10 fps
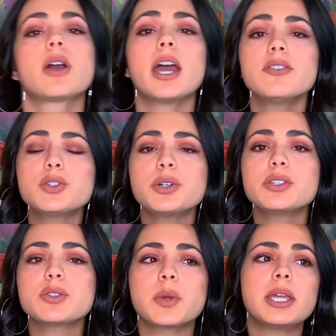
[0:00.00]
kind of short
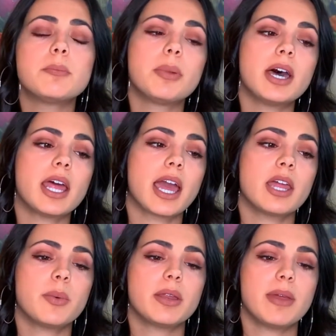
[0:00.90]
and sweet, but I kind
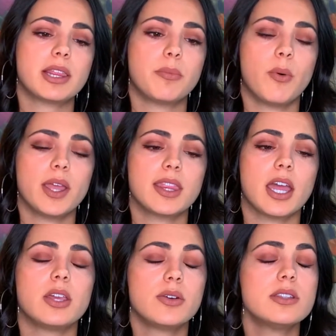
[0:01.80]
of want to make the point
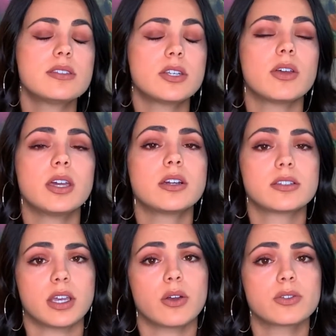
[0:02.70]
that you can still hit your
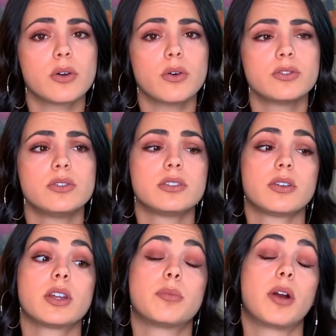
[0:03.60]
sales goals, you can still
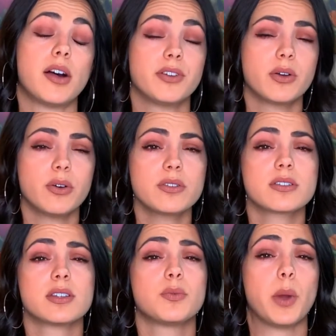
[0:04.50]
hit your profit goals, because
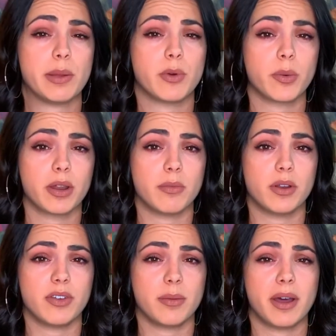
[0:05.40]
that's way more what I'm
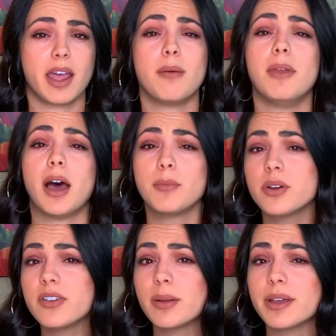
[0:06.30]
motivated by. I'm not
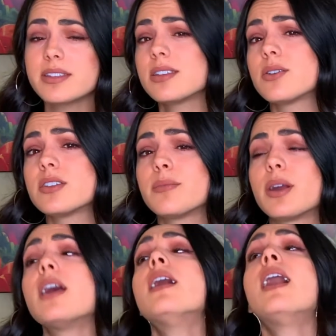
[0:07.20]
motivated by the sales
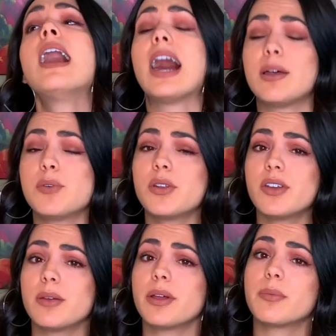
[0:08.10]
number, I'm
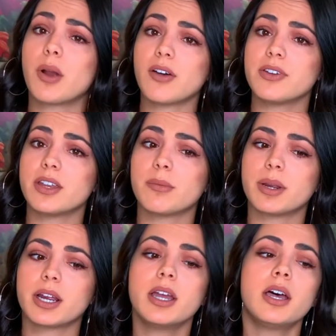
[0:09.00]
motivated by the profit
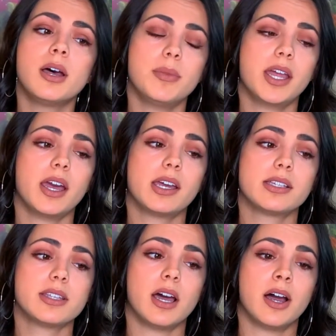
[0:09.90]
number,
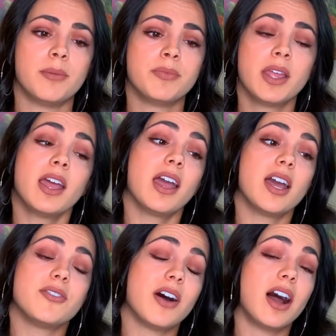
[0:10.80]
because
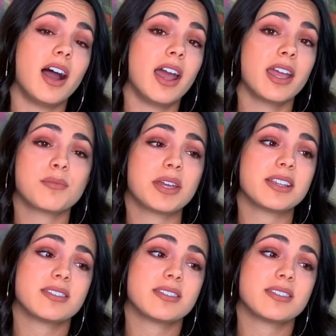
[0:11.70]
if I made a